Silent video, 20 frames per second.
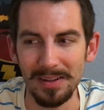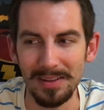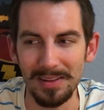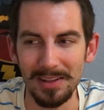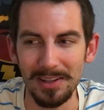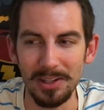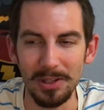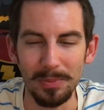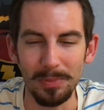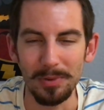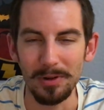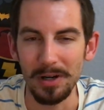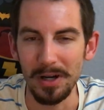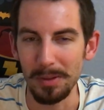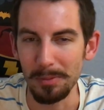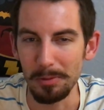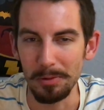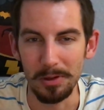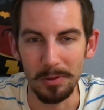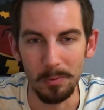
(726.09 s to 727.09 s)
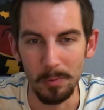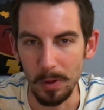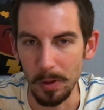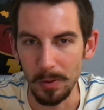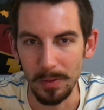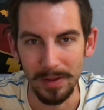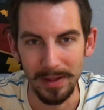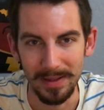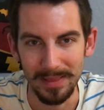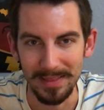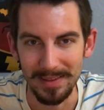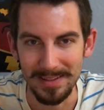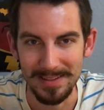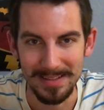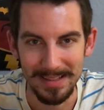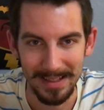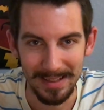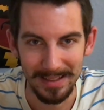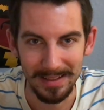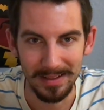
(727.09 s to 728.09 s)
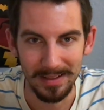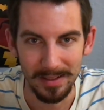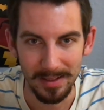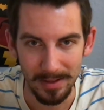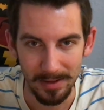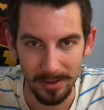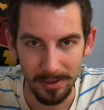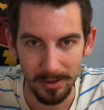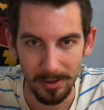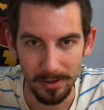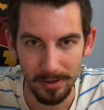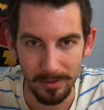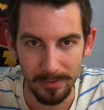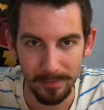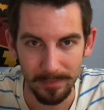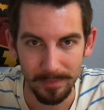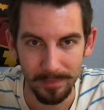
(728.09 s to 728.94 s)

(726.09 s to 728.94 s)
then you probably won't like the second either.